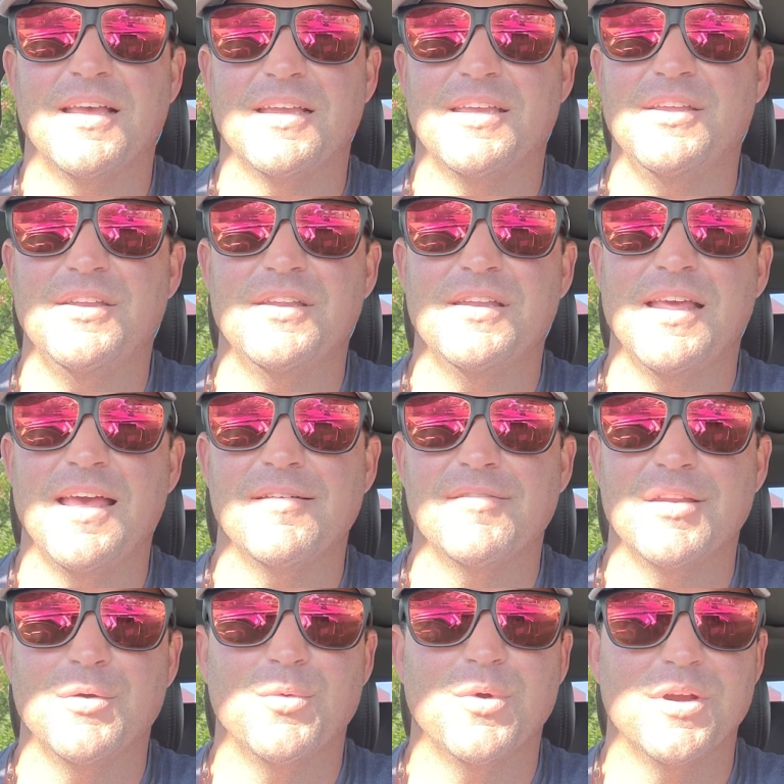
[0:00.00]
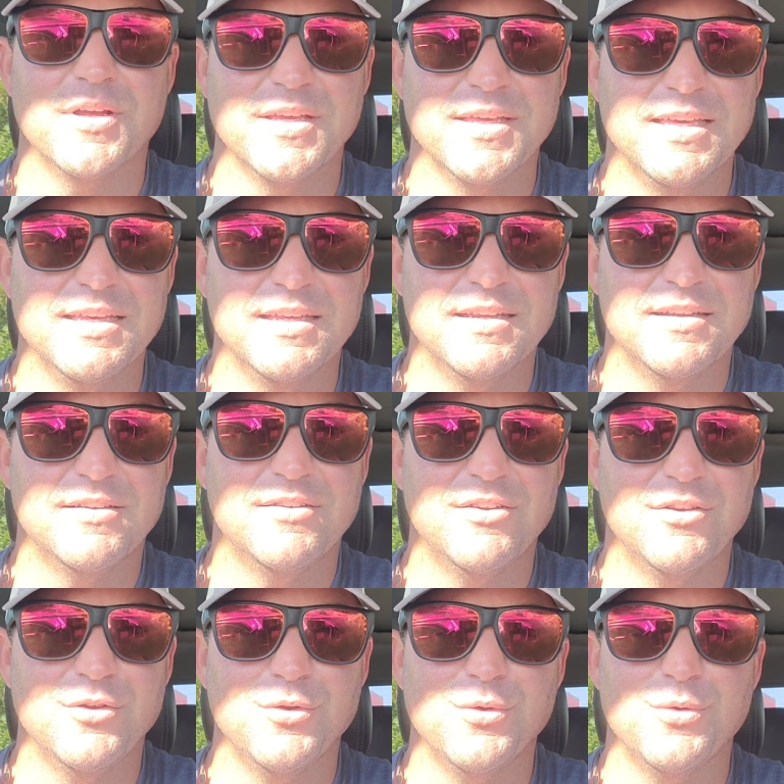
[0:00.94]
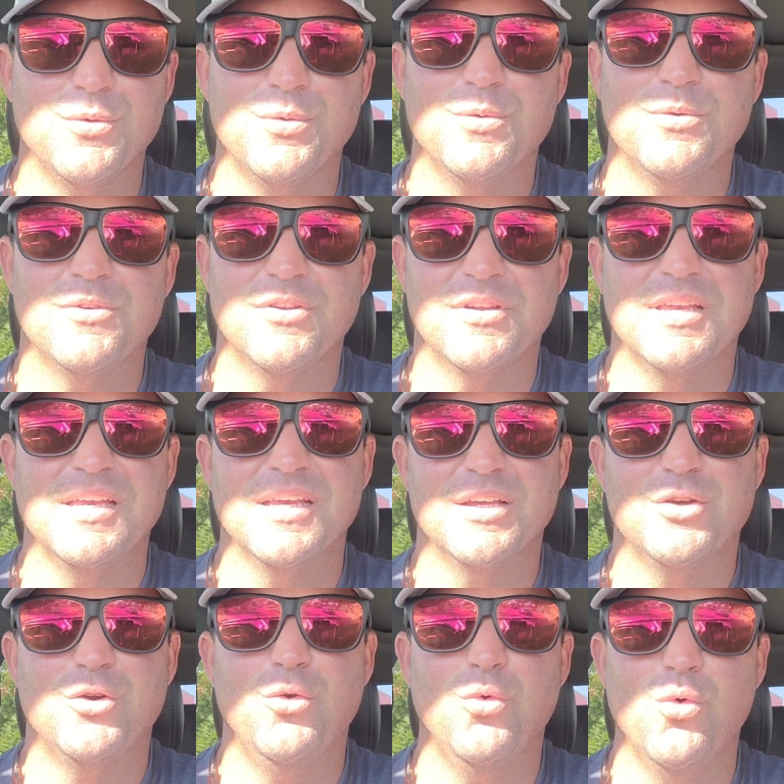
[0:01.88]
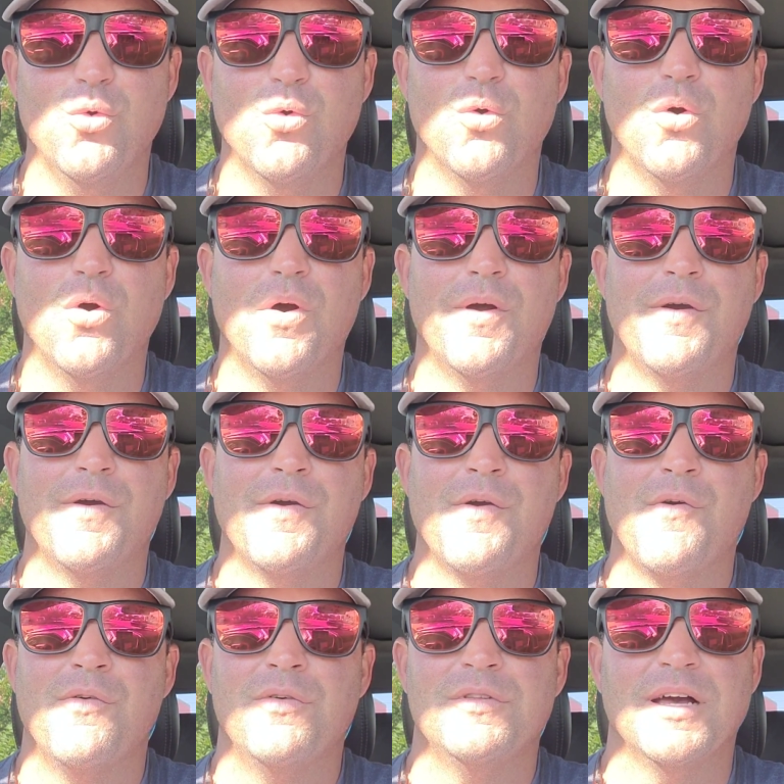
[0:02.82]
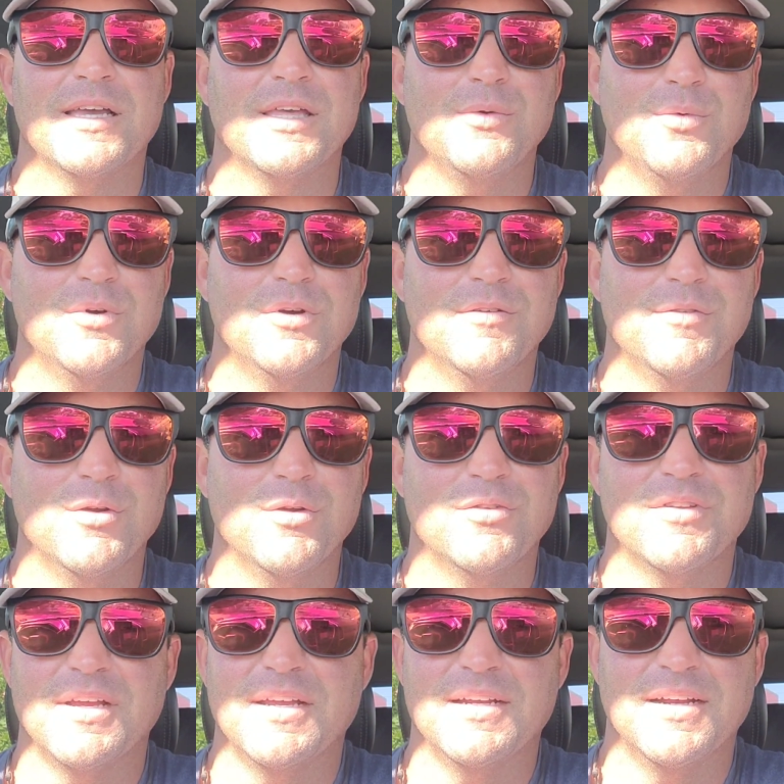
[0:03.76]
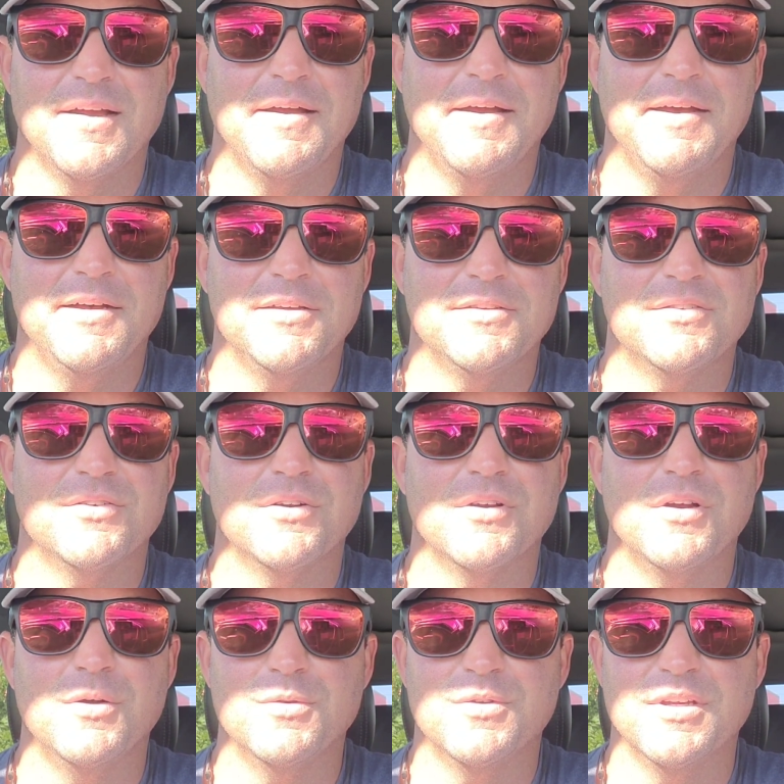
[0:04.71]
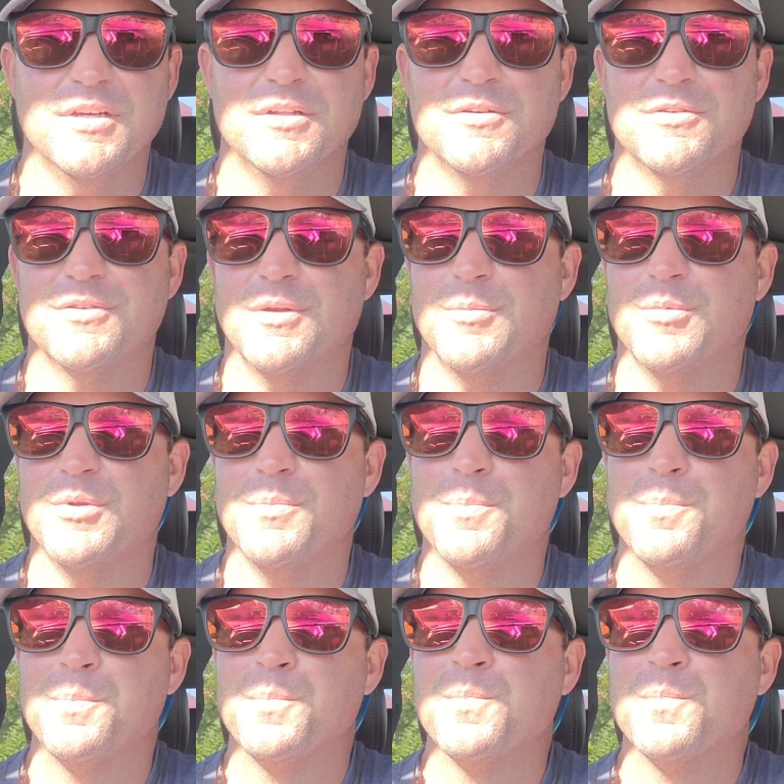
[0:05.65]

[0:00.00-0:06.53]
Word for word: Like you didn't have anywhere to get to to get cool, like you would if you're staying in a house or a hotel or something.